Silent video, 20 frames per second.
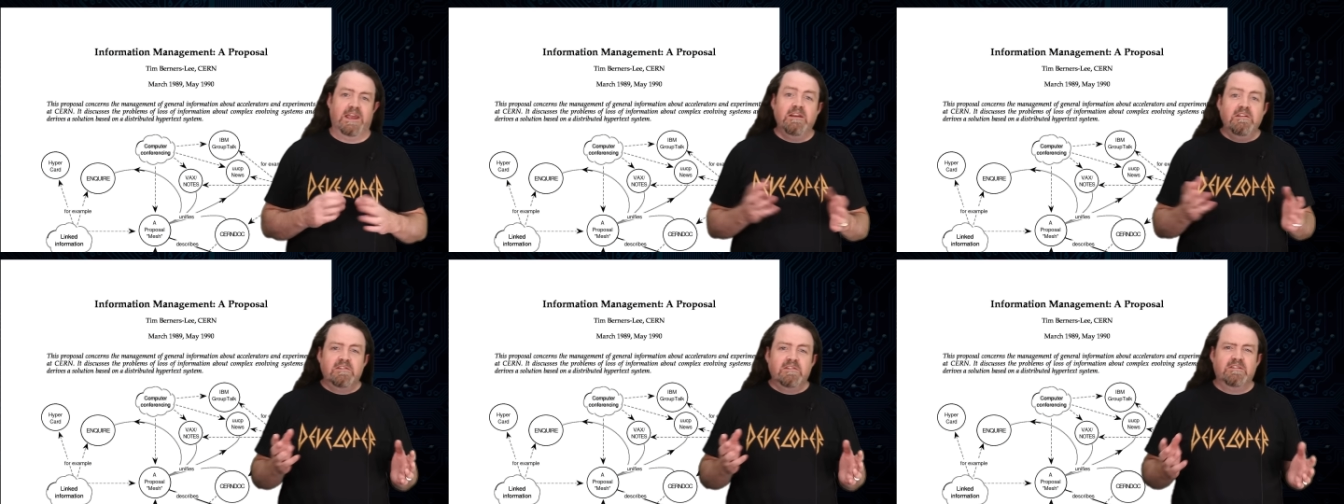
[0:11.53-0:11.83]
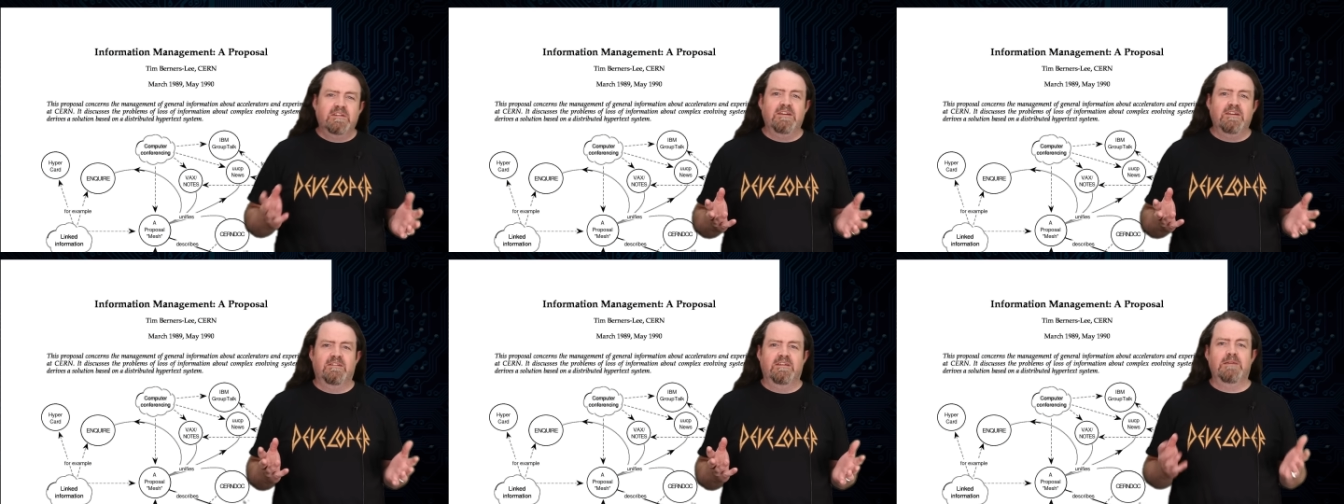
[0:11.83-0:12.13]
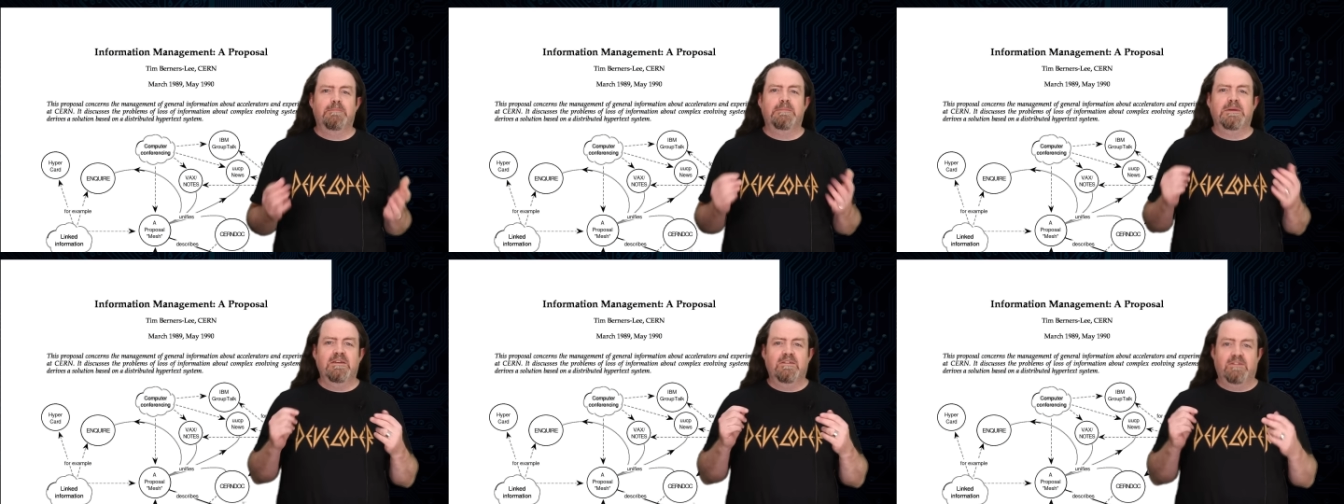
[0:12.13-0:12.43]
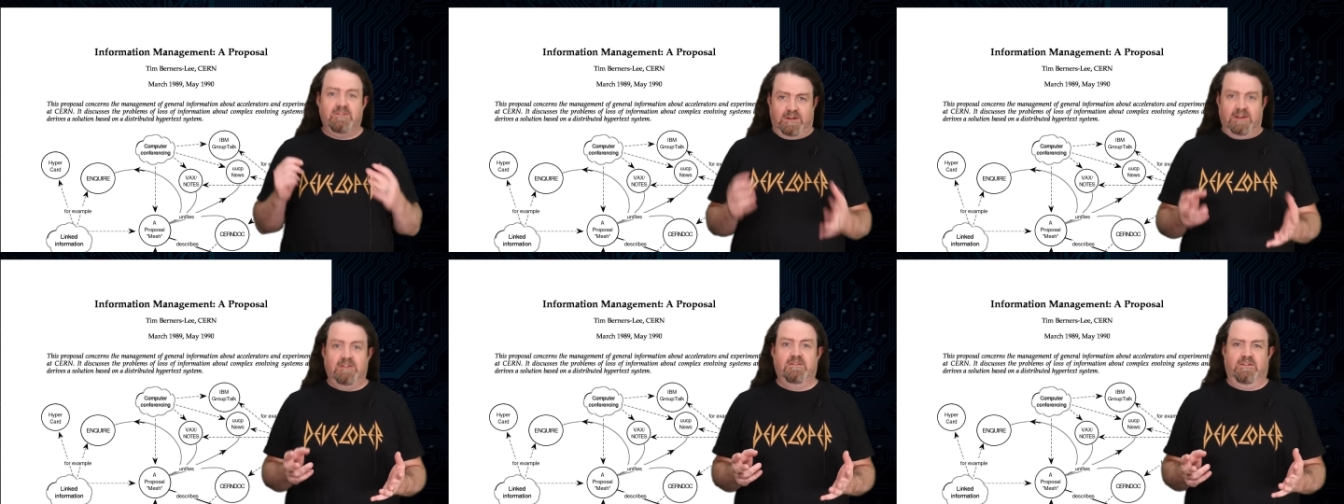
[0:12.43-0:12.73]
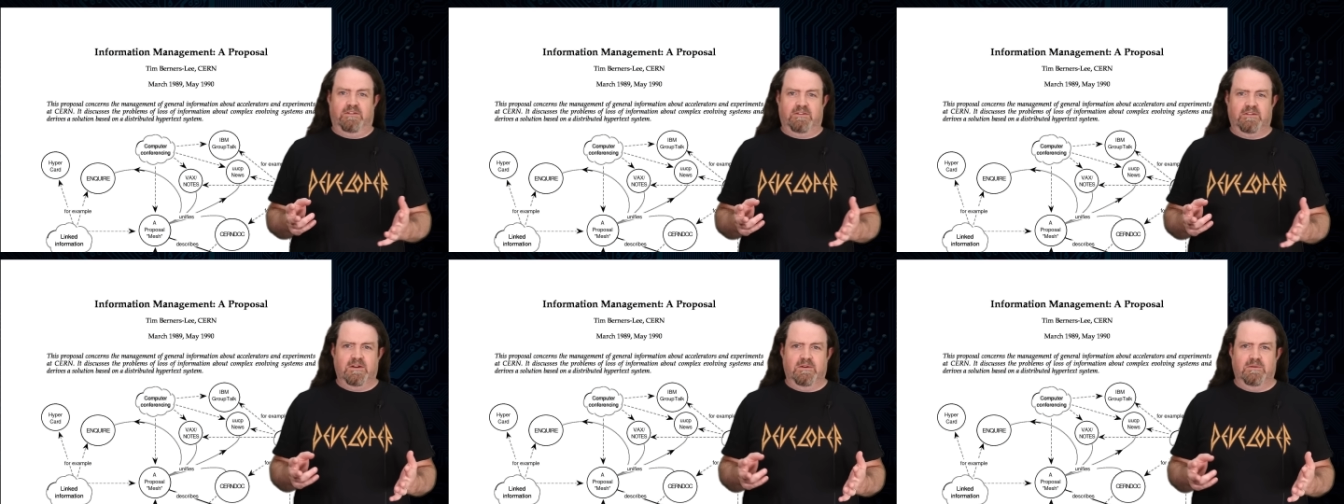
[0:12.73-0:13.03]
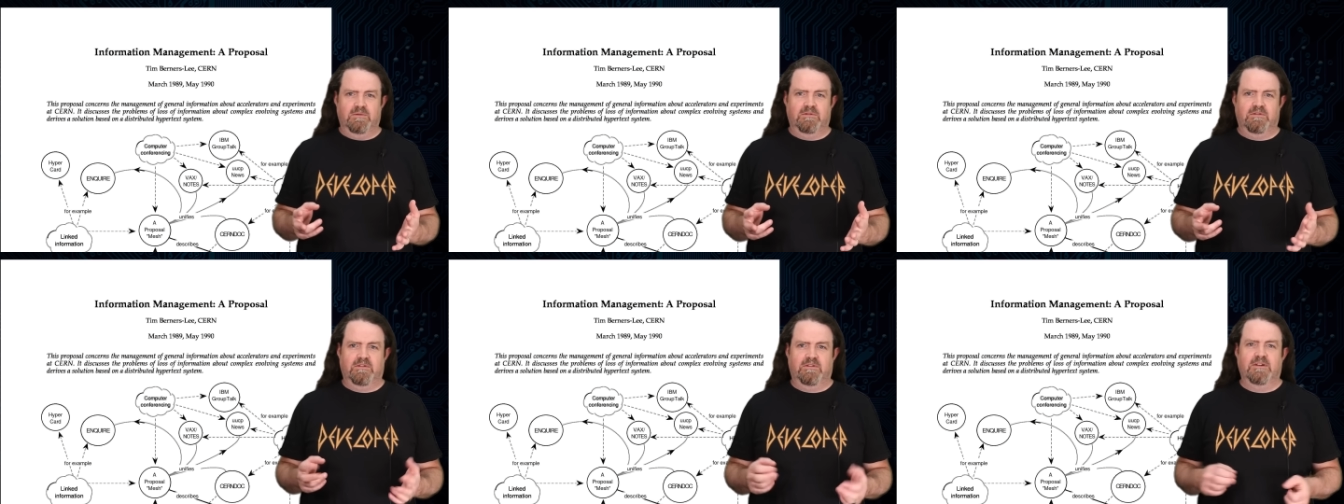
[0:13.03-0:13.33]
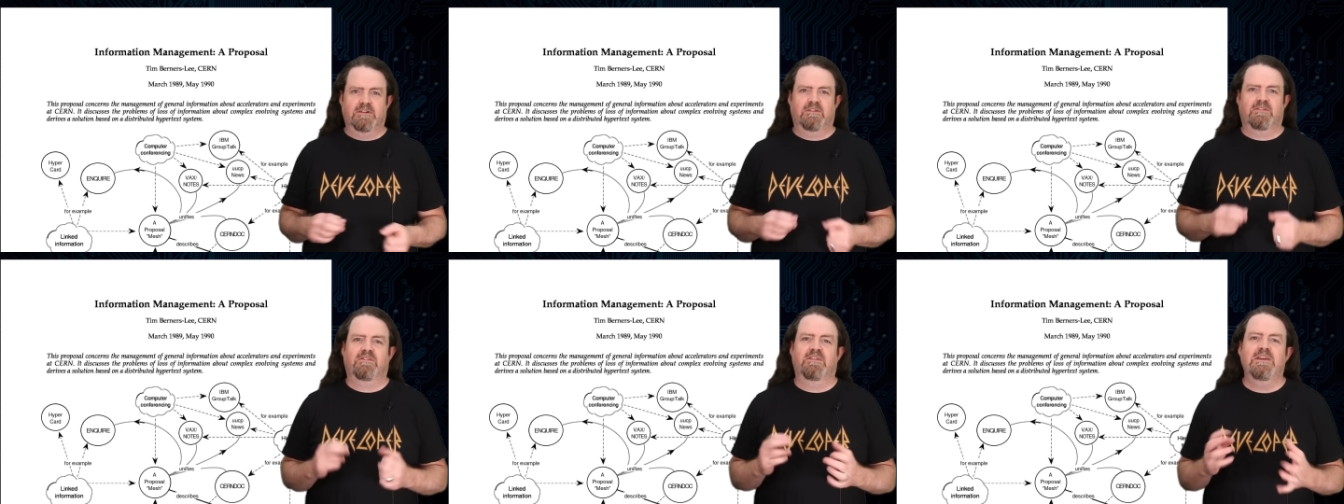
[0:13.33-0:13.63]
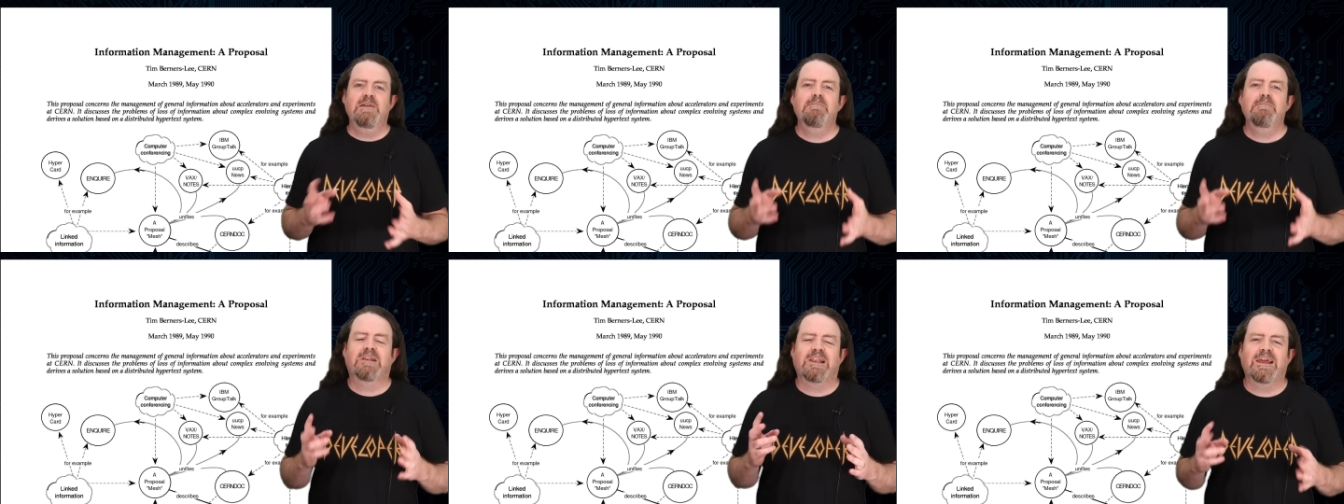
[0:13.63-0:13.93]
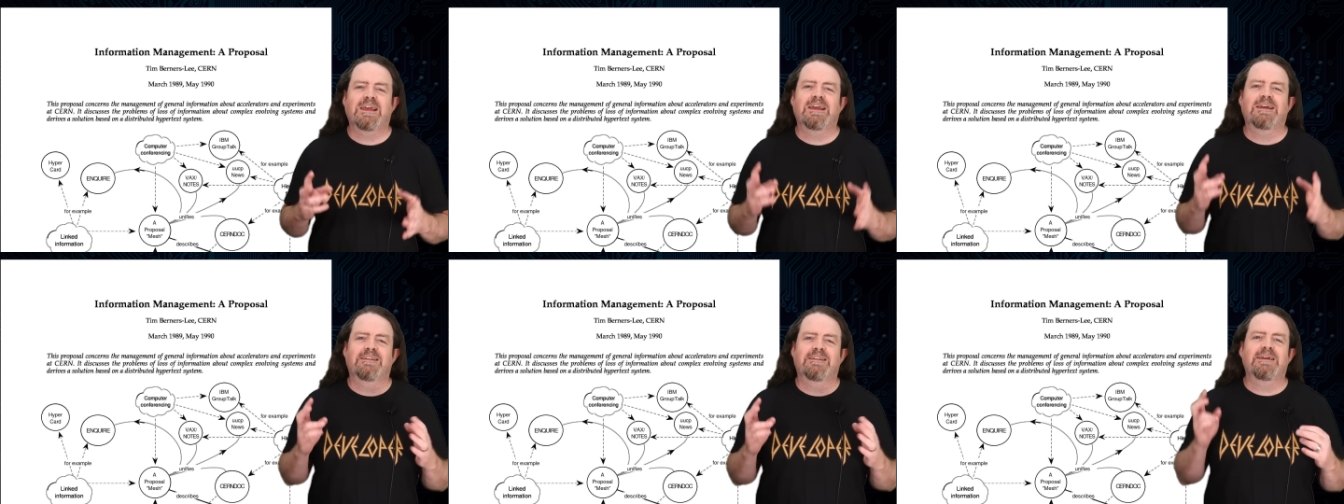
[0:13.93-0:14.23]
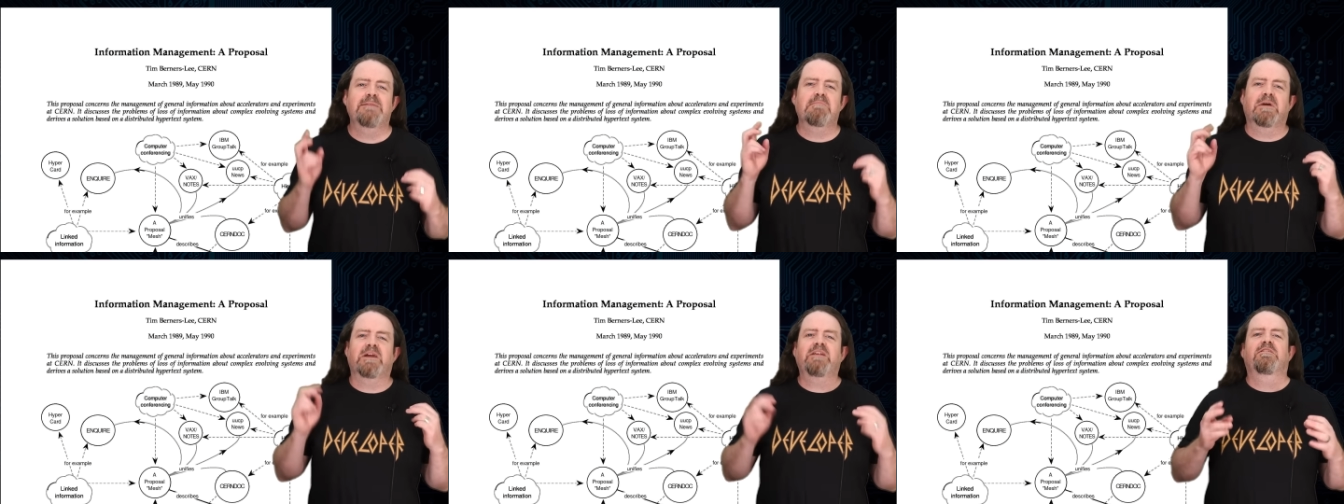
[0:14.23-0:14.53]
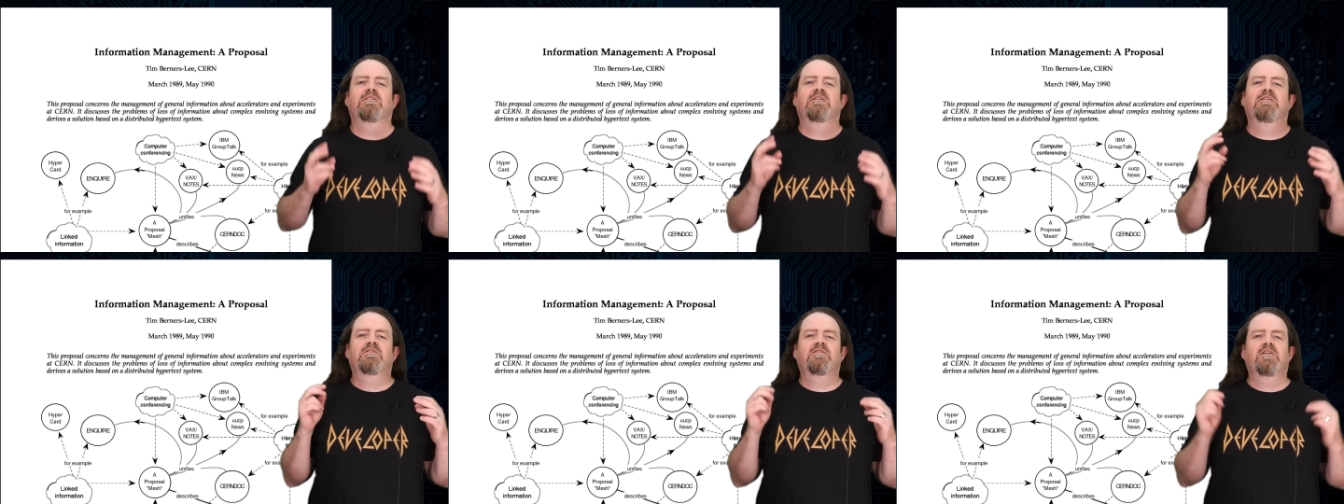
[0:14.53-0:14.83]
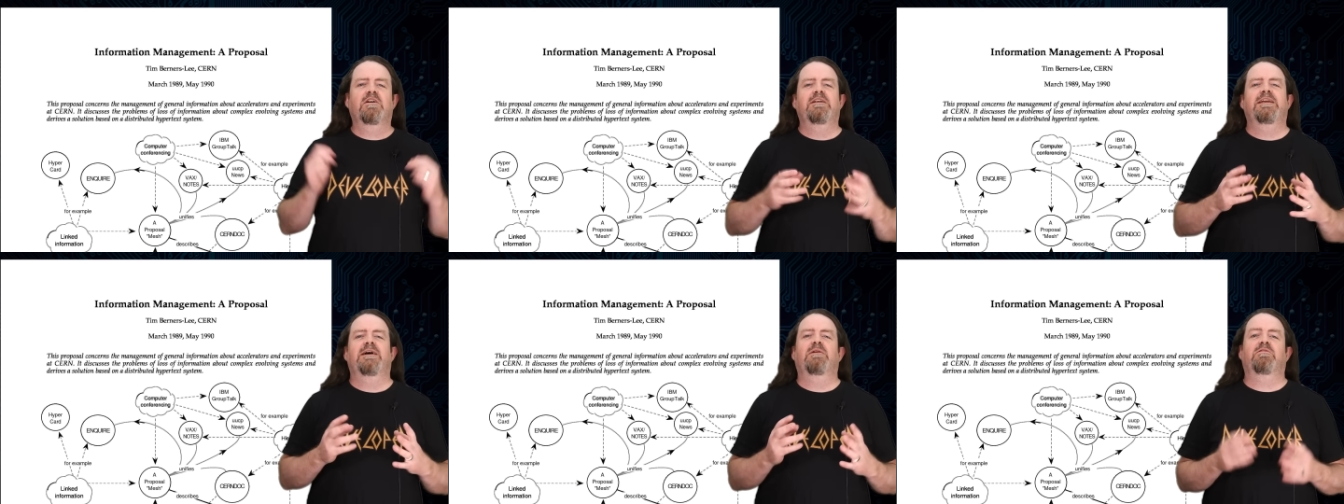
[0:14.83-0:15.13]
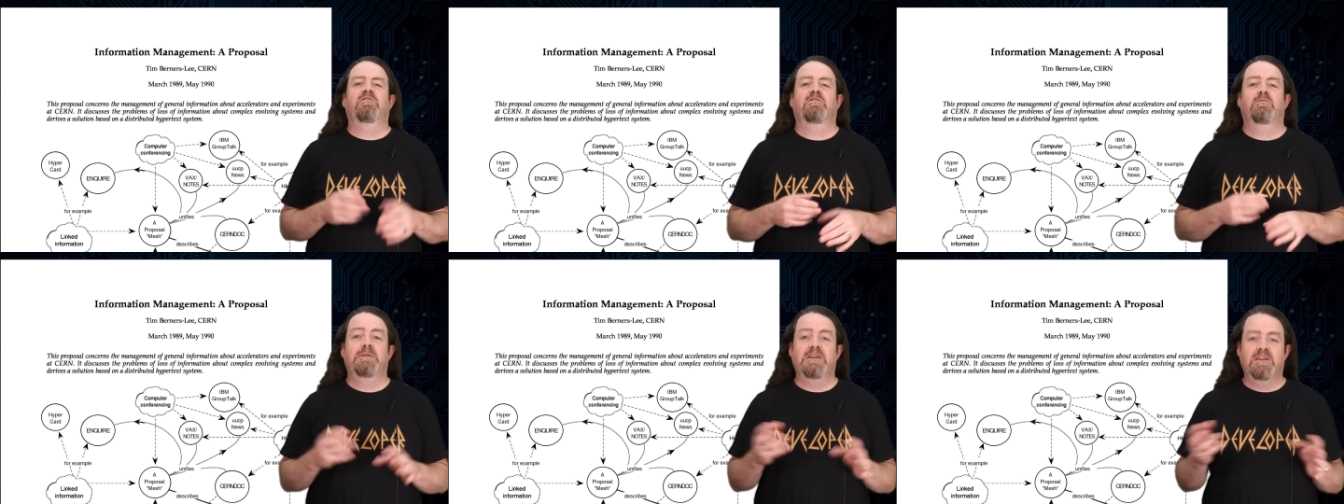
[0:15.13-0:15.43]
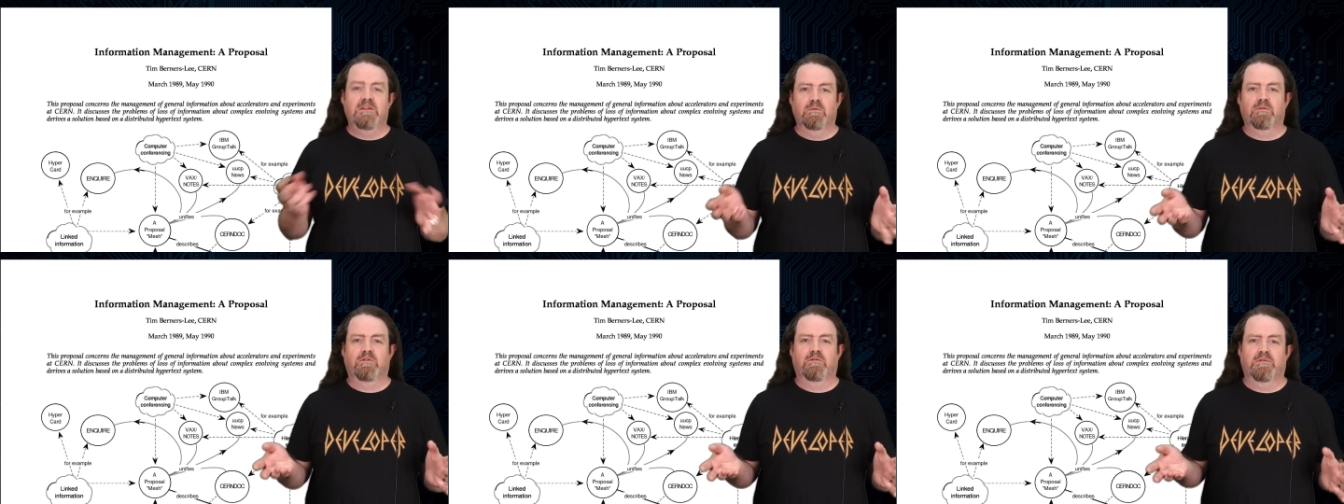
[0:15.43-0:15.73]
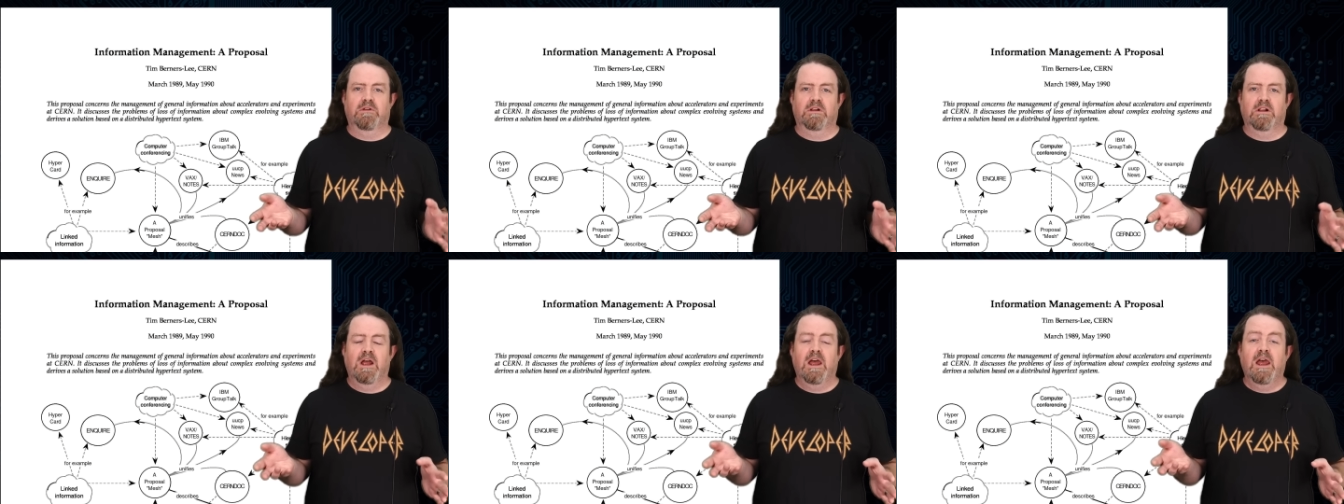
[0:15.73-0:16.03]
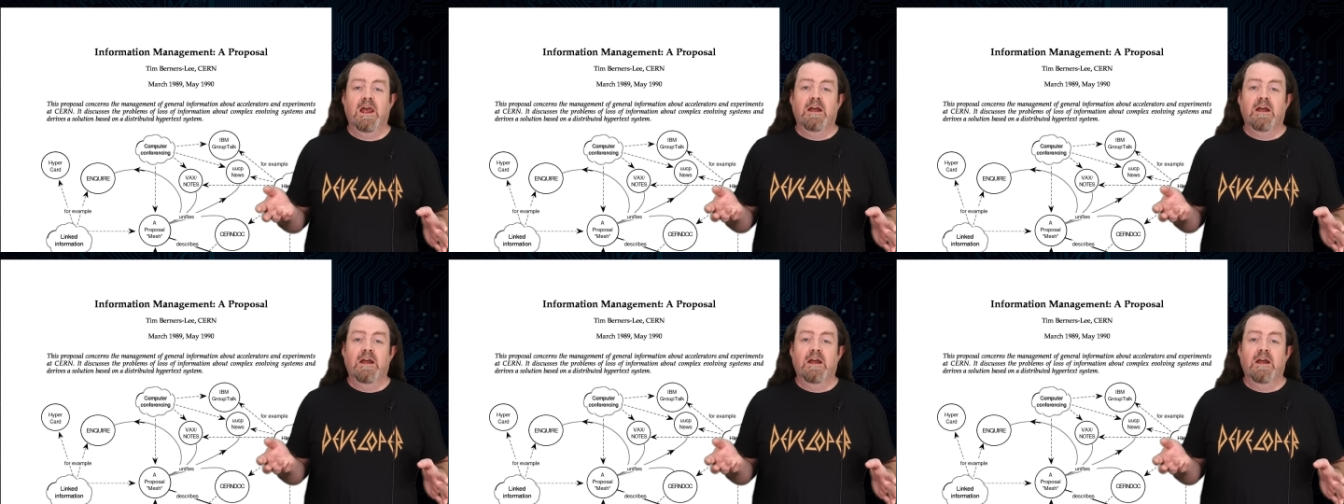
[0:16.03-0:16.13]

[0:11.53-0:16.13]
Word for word: HTTP status codes that seemed like they might turn out to be useful.